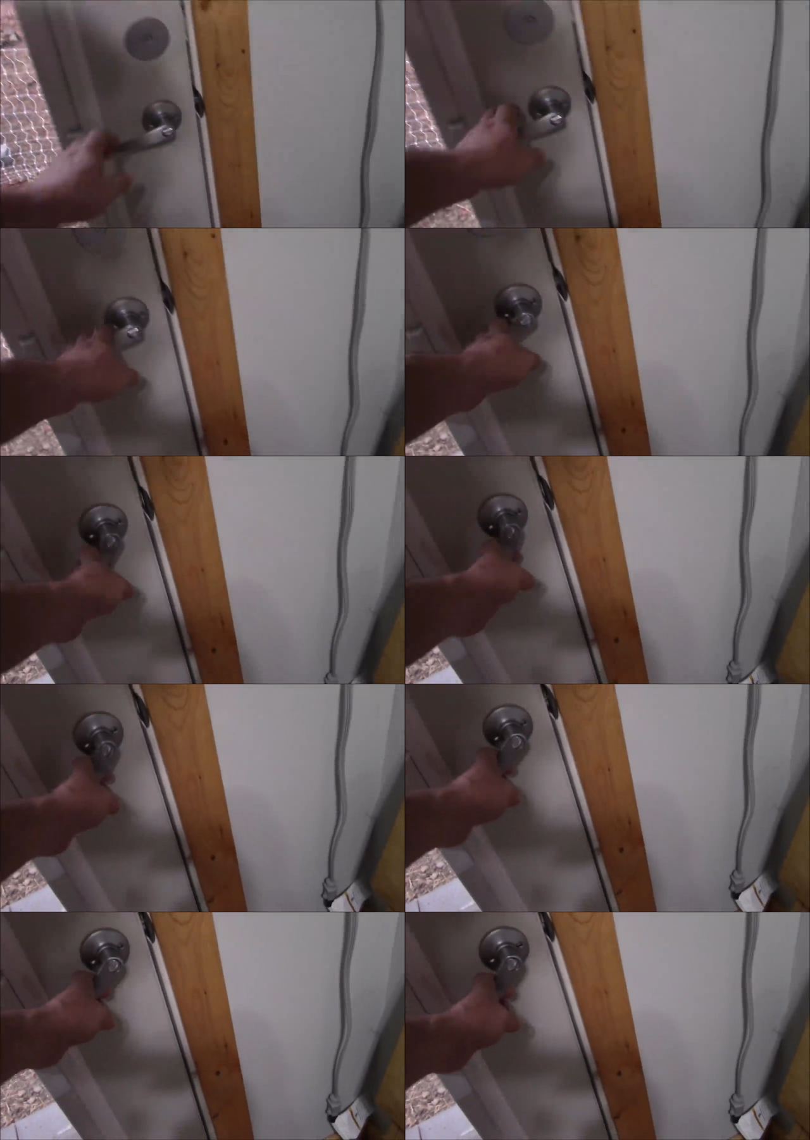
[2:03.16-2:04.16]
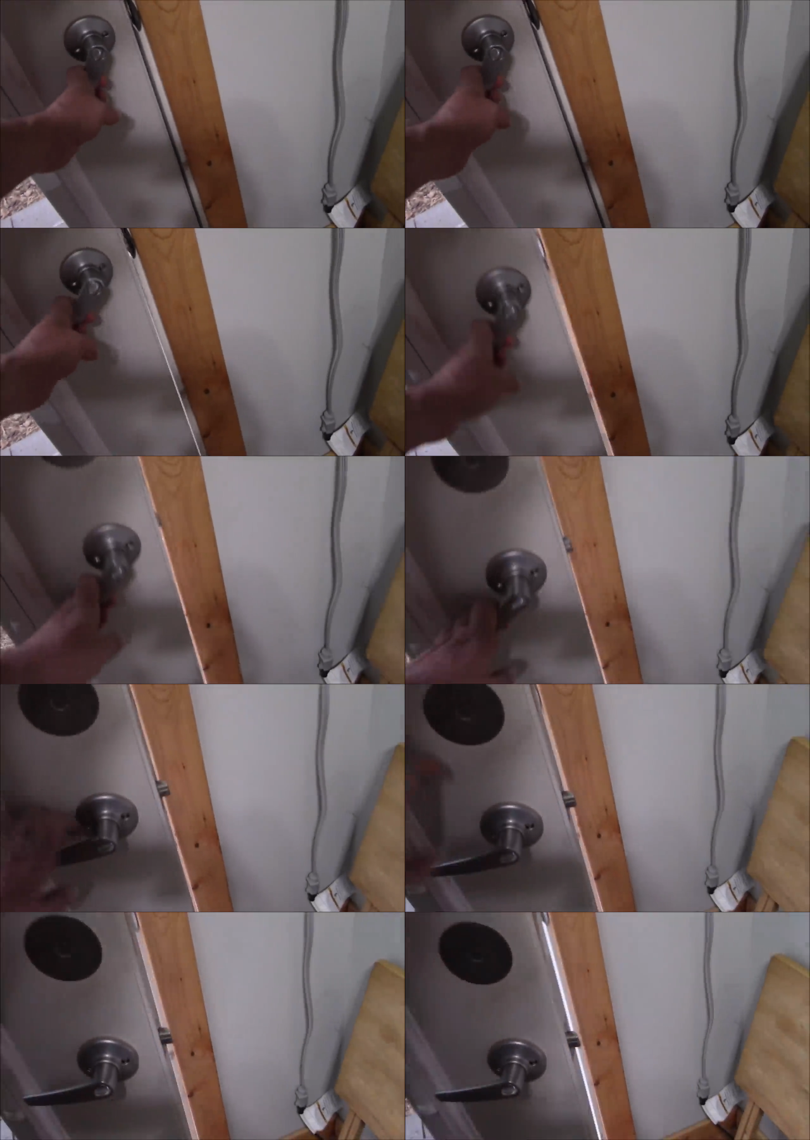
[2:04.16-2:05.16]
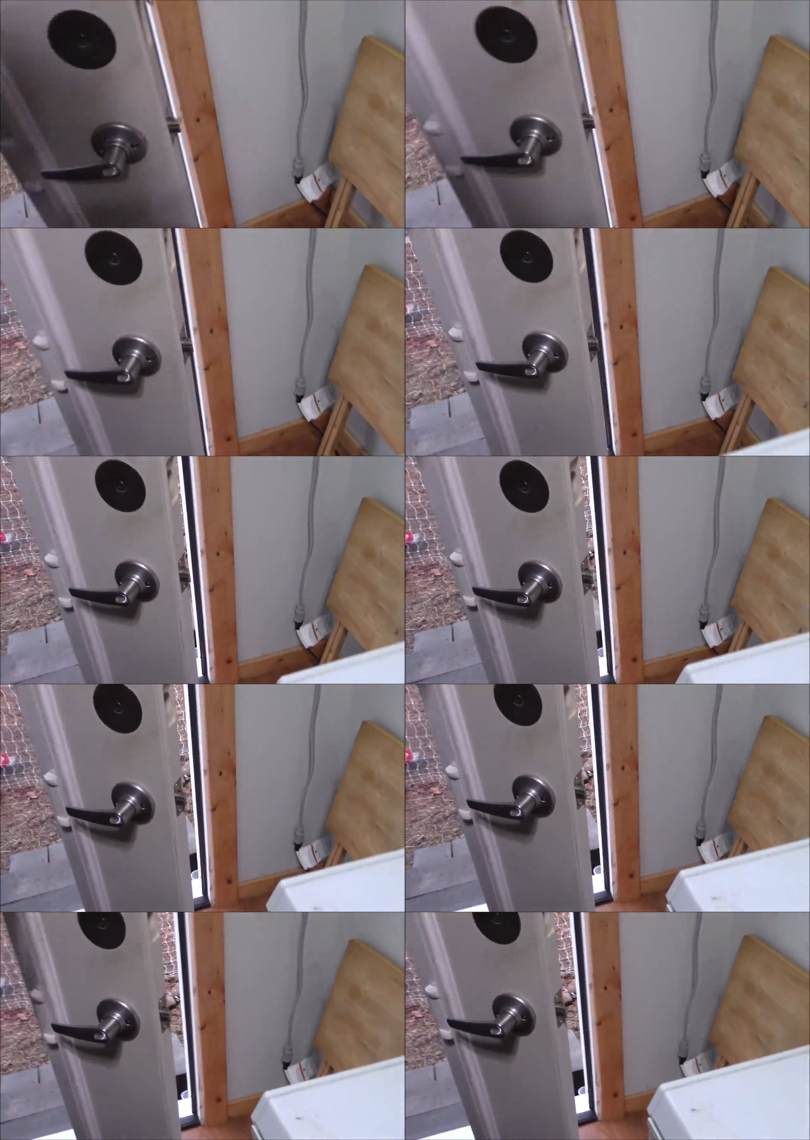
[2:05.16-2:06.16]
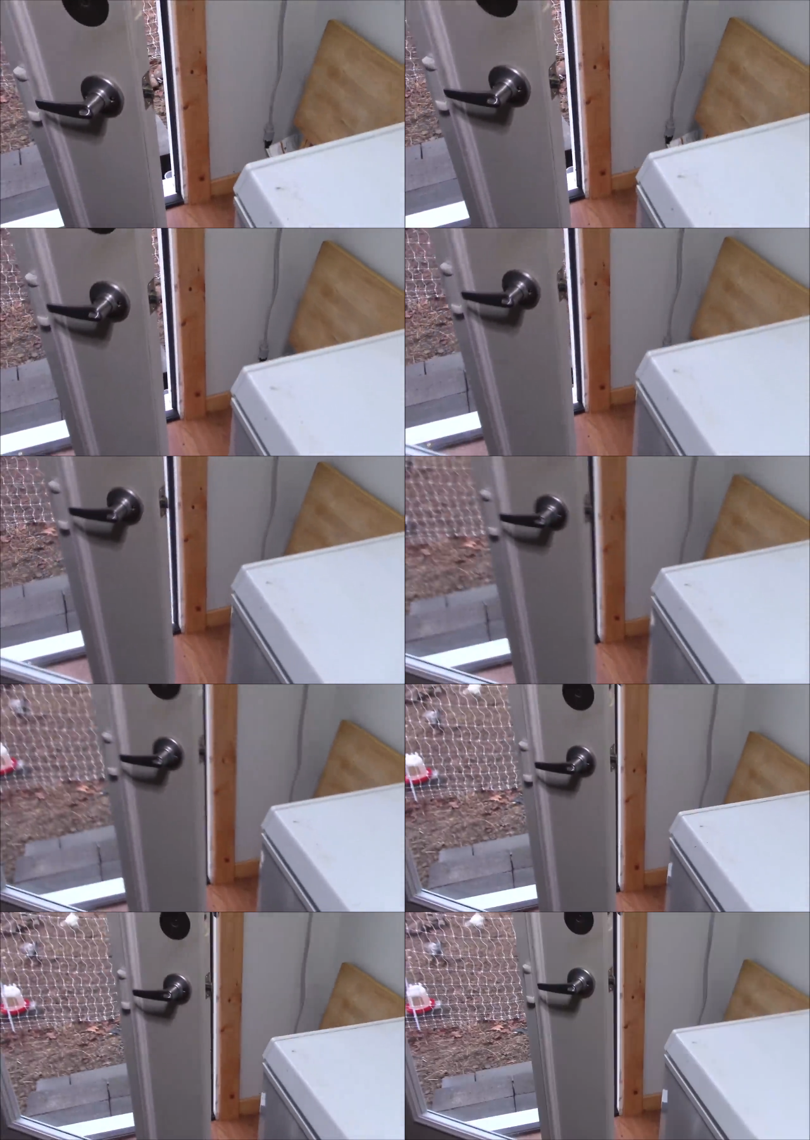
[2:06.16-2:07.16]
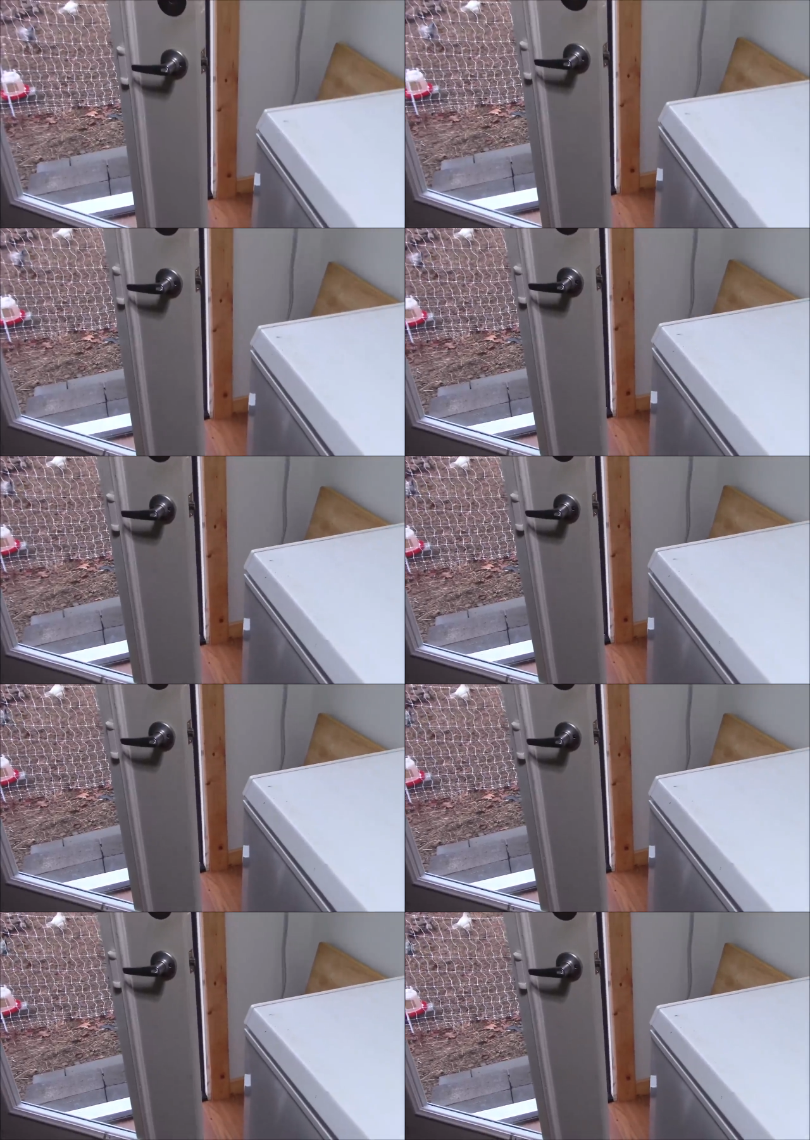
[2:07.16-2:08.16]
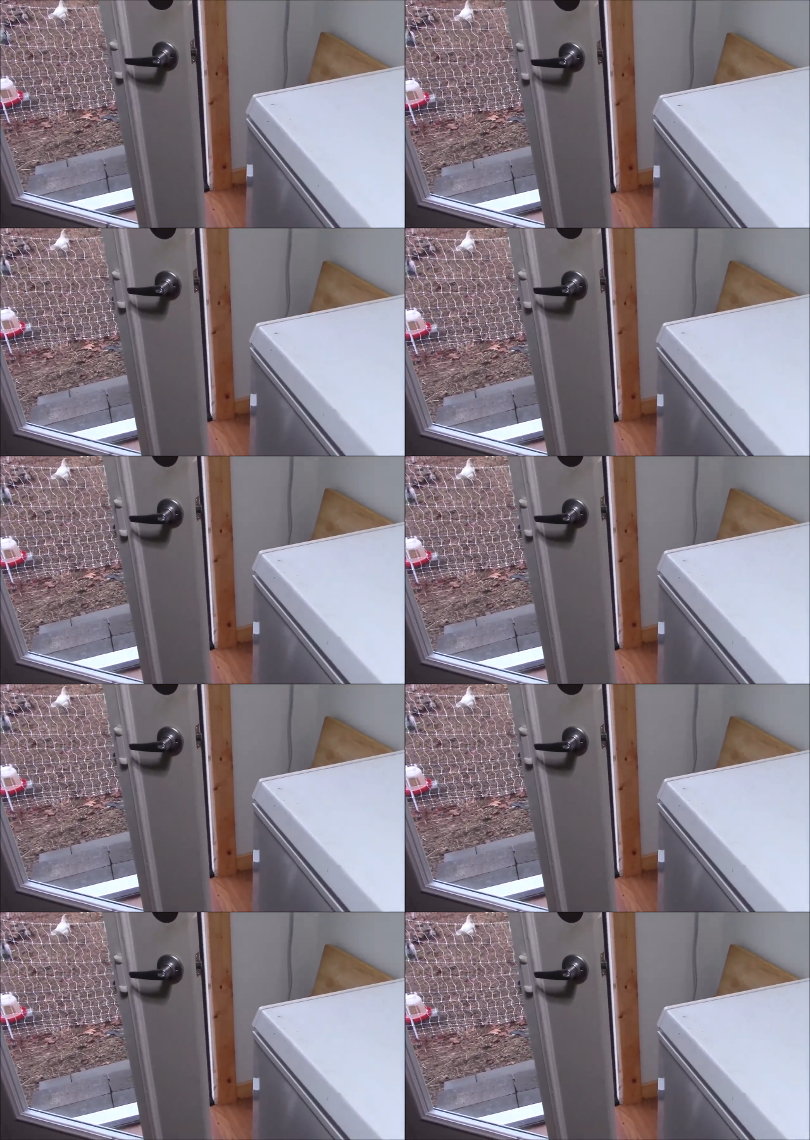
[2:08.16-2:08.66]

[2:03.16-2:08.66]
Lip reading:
[unreadable: no face in view]